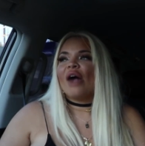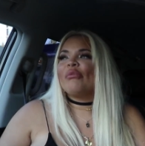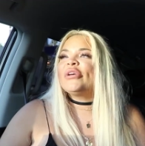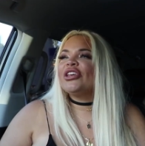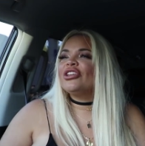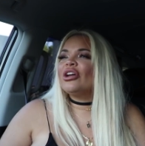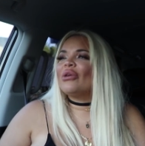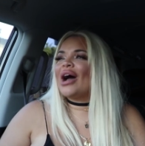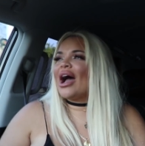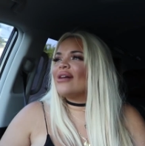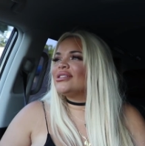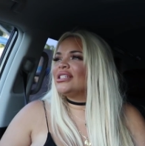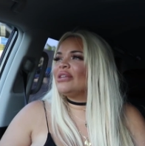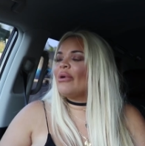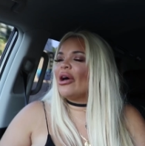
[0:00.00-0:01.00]
But you know what? I
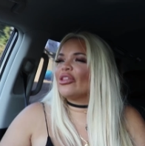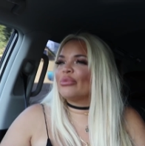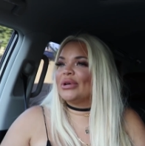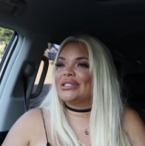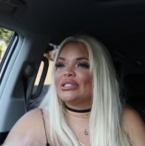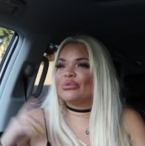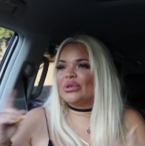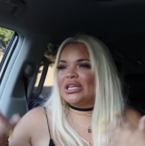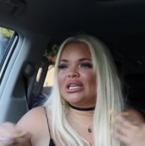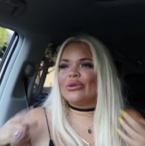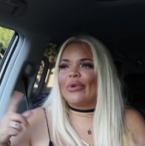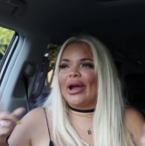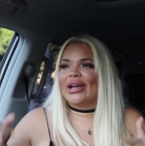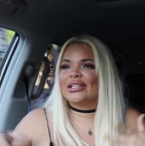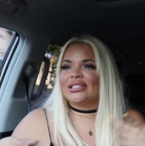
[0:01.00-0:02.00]
was thinking about other places we eat
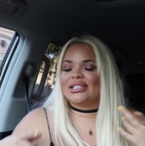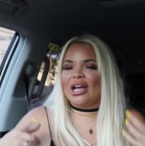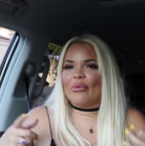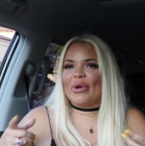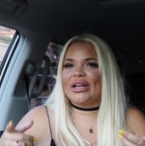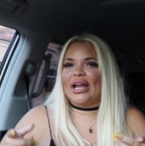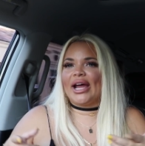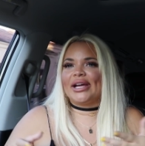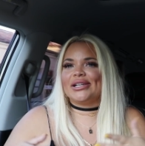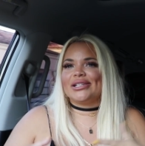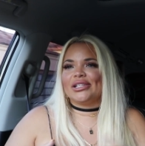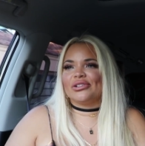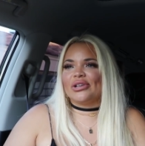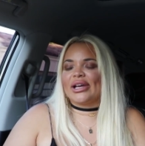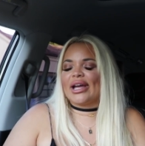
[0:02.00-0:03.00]
where I can stay on my diet
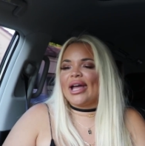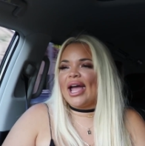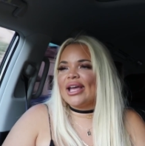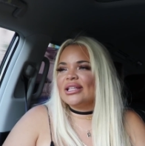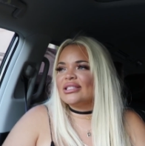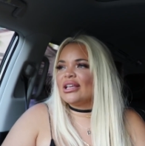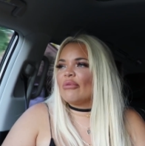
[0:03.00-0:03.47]
too. Like, I, I can